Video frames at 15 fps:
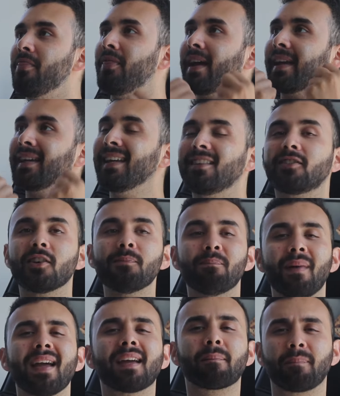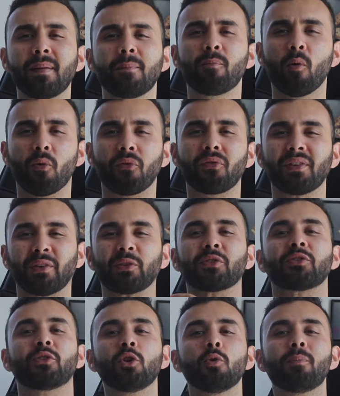they need to make people feel
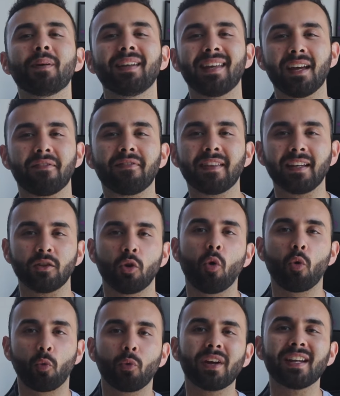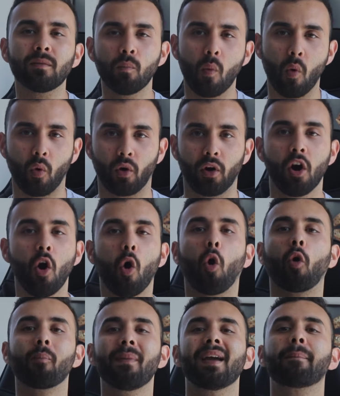stupid if they don't read more
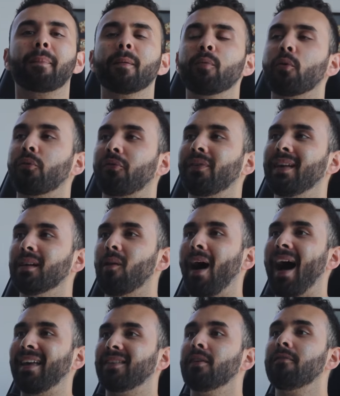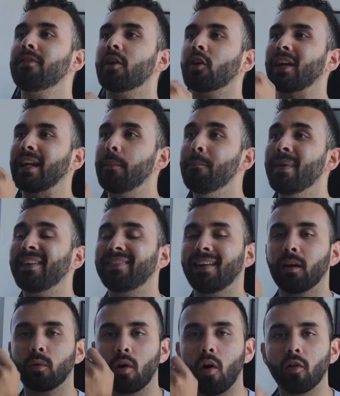or make people feel as if they're going to miss
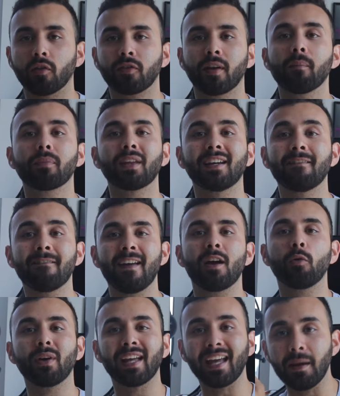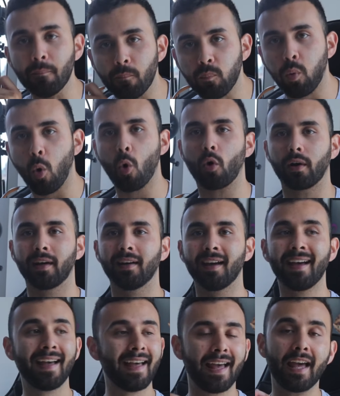out on something very important
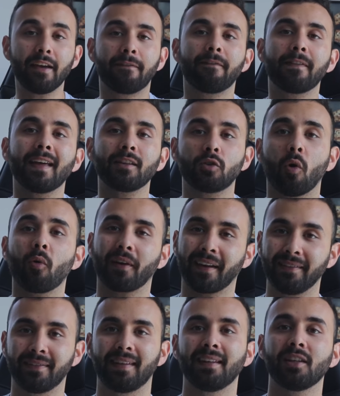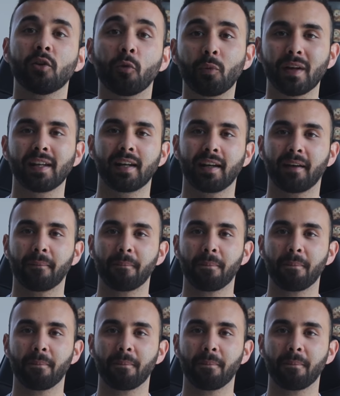if they don't continue reading.